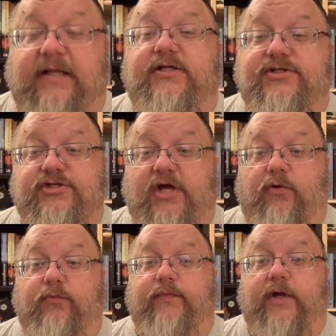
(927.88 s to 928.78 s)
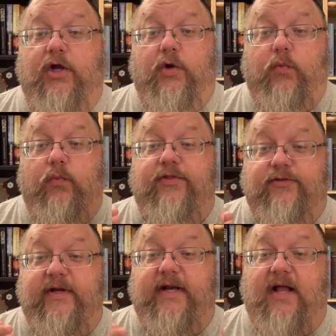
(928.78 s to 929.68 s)
So
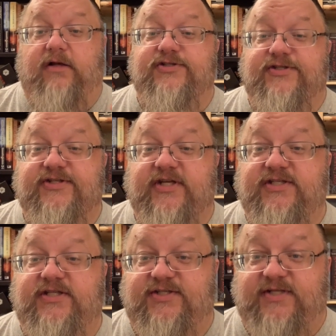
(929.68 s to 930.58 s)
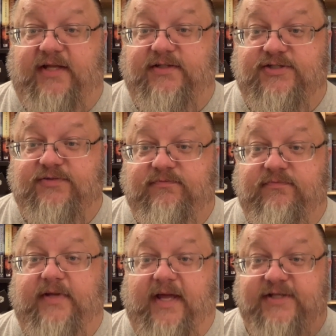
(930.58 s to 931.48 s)
$3.60
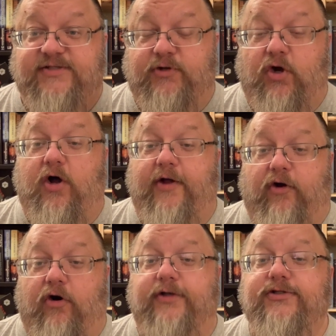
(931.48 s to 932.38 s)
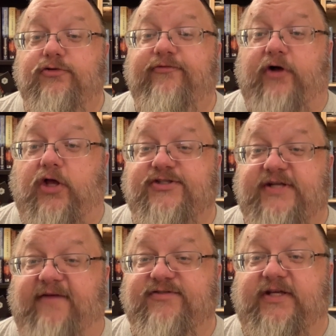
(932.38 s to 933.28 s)
has gone onto
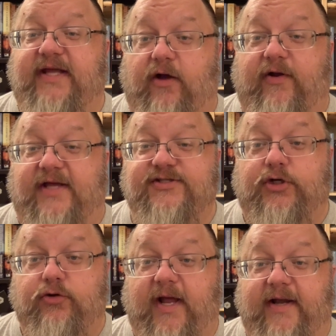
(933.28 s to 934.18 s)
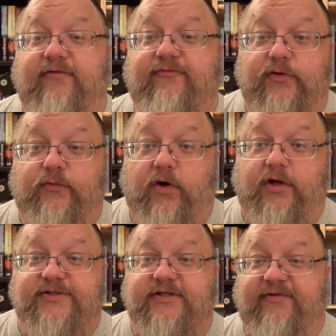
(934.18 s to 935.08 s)
Falstaff's account as a credit for the
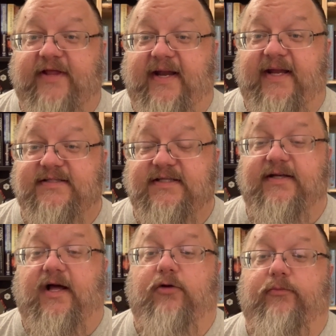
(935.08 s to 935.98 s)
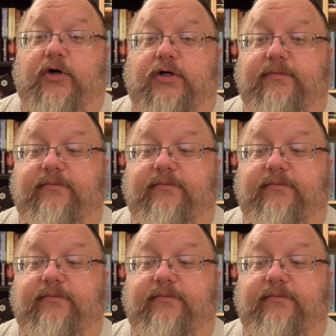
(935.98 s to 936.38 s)
royalty for that $18 book.